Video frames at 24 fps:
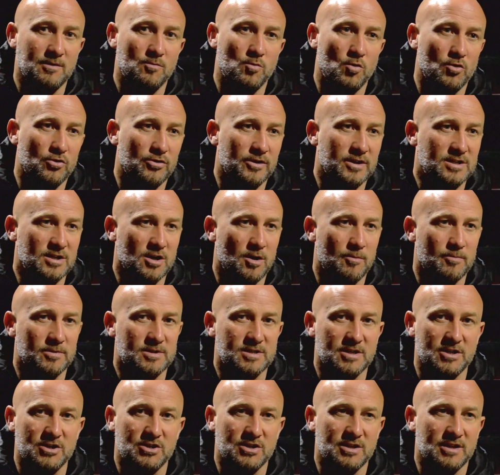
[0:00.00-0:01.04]
won this
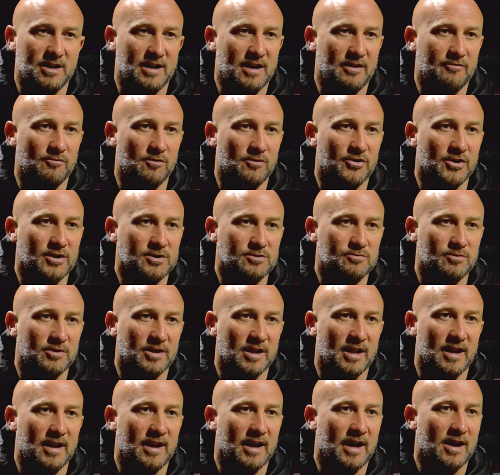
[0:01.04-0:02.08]
competition, then everyone thinks we're
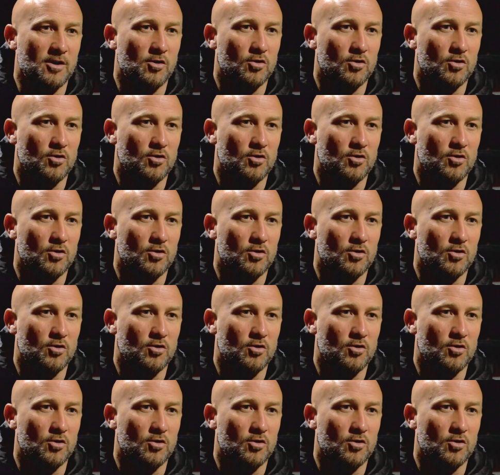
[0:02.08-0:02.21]
going to get